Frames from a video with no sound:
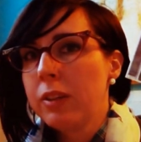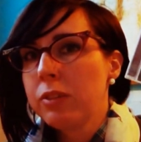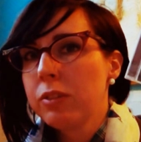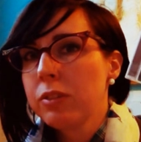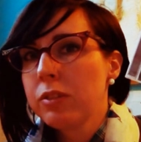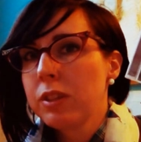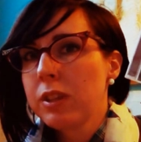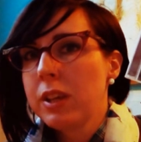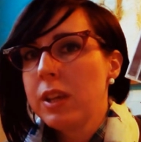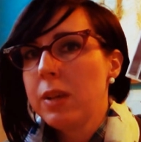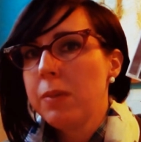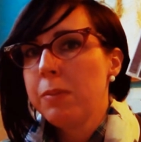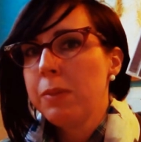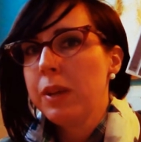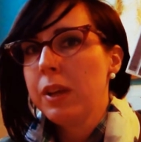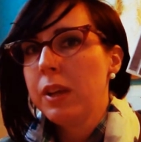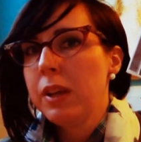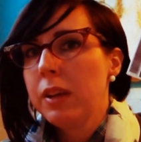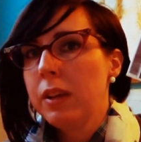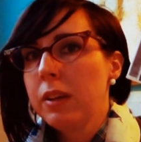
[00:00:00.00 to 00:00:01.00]
just to keep
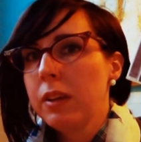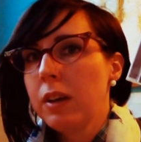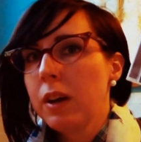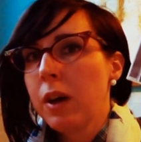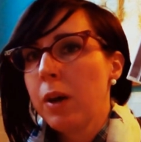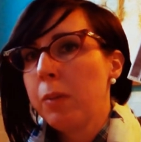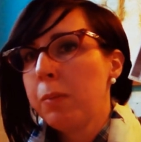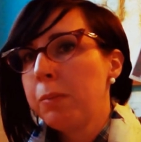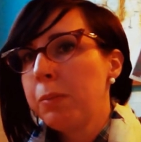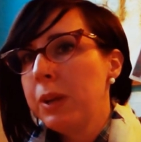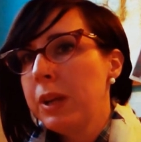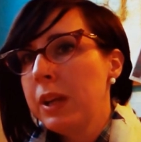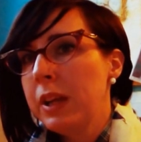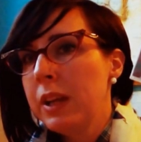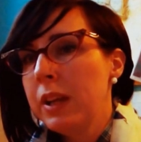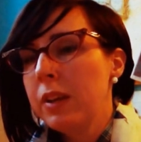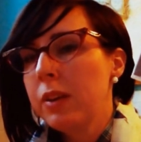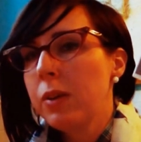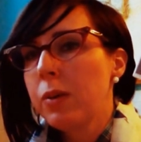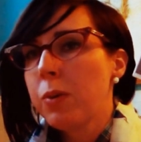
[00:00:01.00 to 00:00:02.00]
me
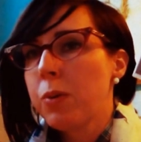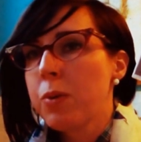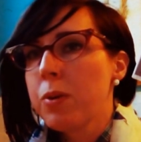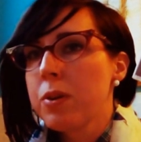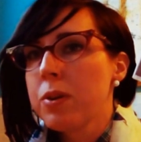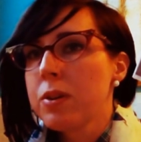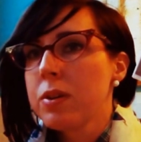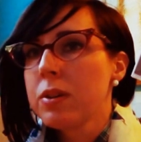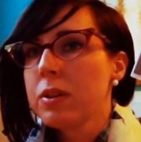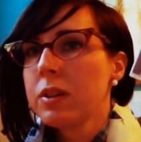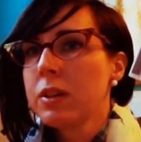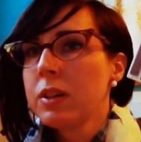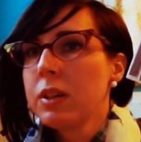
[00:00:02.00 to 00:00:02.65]
upbeat or